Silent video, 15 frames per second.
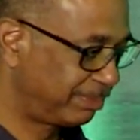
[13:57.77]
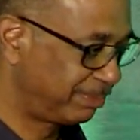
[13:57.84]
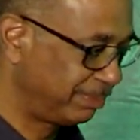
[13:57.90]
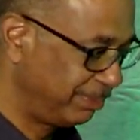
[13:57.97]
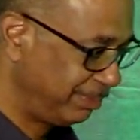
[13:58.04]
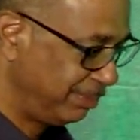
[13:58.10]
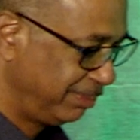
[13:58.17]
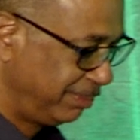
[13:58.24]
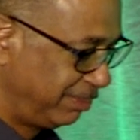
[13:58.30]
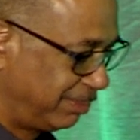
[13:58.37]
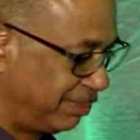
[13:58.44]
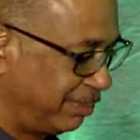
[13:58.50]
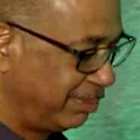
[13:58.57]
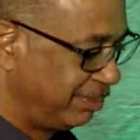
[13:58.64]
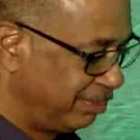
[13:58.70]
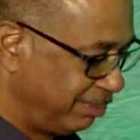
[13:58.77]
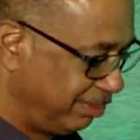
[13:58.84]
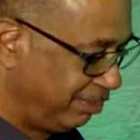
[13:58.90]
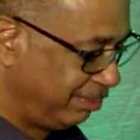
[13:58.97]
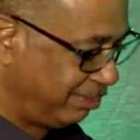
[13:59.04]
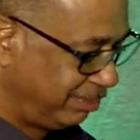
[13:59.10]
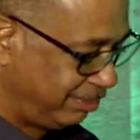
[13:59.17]

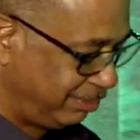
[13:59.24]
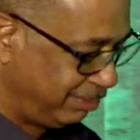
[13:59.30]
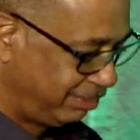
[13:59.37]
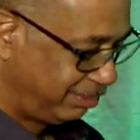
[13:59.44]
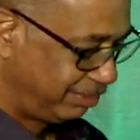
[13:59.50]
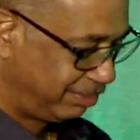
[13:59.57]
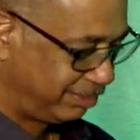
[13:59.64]
No one is speaking in this clip.